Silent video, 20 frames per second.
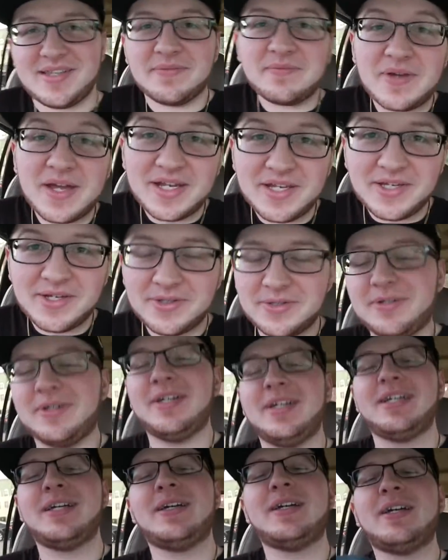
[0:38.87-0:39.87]
to the venue.
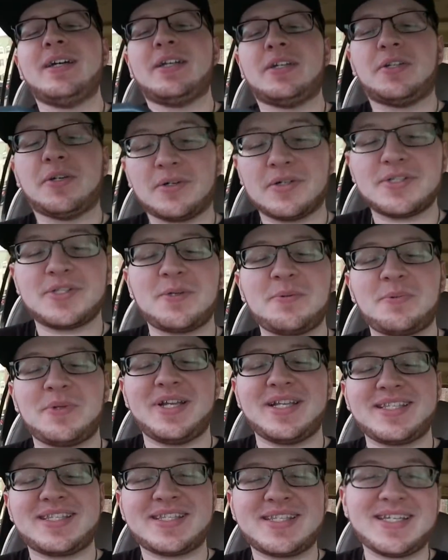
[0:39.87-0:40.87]
Doors open
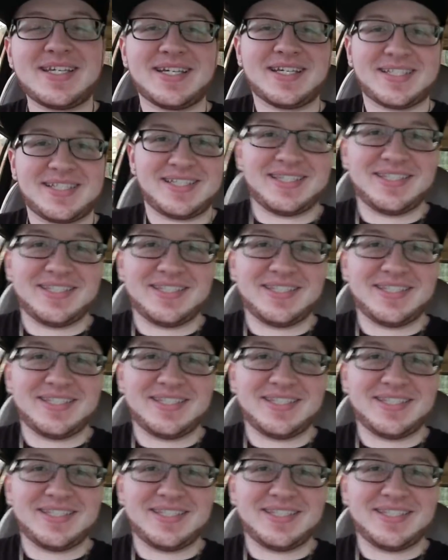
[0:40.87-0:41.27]
at six,